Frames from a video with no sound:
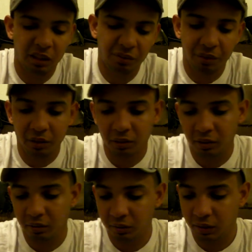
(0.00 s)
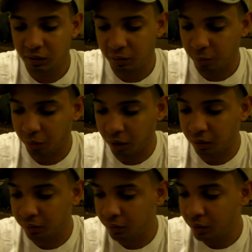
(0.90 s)
a fairly decent
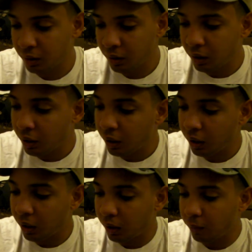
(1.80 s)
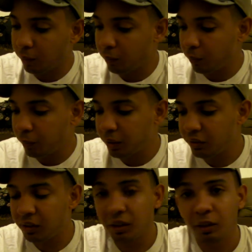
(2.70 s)
price.
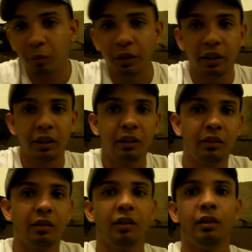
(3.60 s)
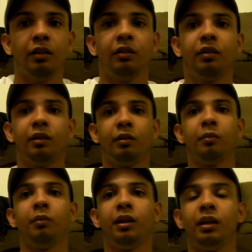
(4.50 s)
Basically, what it is
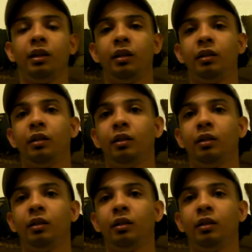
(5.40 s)
my